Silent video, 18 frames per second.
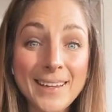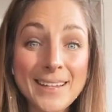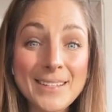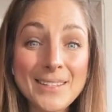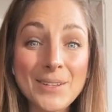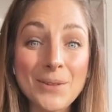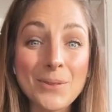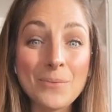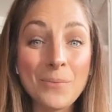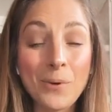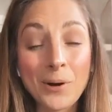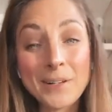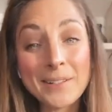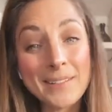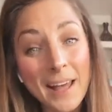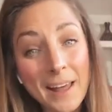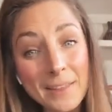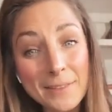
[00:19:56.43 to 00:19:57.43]
So the more
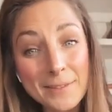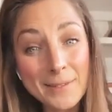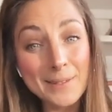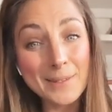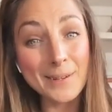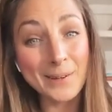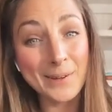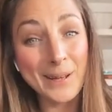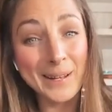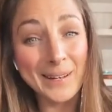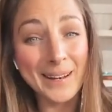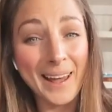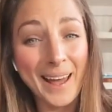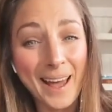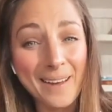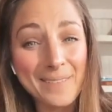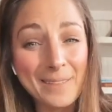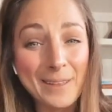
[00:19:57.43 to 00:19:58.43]
deaths you can
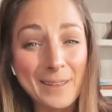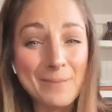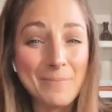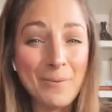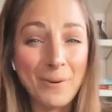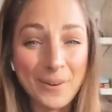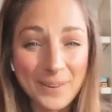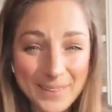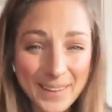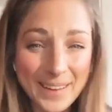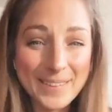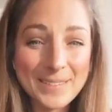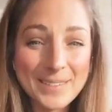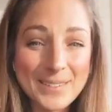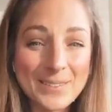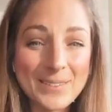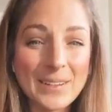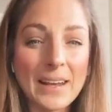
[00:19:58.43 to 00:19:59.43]
have, the more
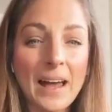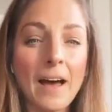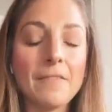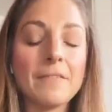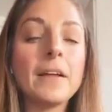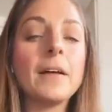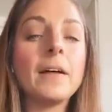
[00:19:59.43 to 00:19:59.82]
lives you can have,